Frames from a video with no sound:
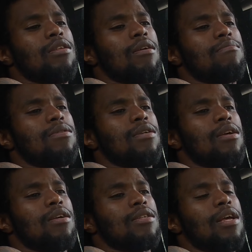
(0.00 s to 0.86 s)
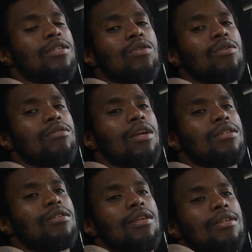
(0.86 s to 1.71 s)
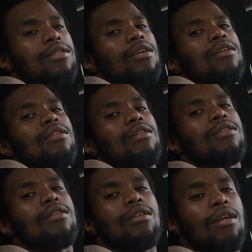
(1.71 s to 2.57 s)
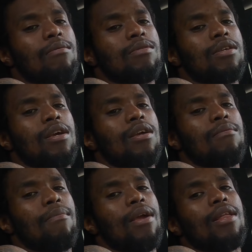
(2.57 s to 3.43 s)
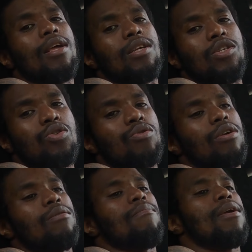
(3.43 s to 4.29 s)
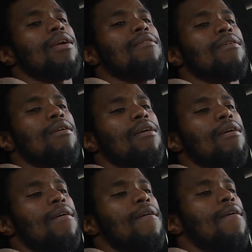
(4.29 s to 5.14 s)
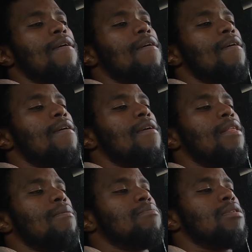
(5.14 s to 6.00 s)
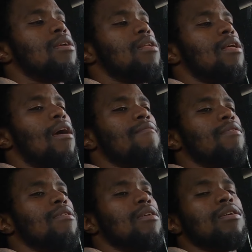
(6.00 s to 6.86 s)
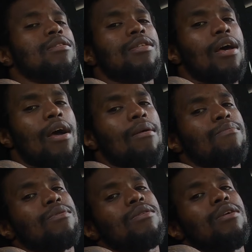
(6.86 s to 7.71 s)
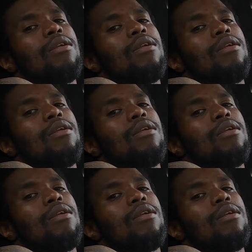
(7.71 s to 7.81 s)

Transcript: You know what I'm saying? Because that's that's that's it. You know what I'm saying? Making history, making uh, you know what I'm saying, having good times.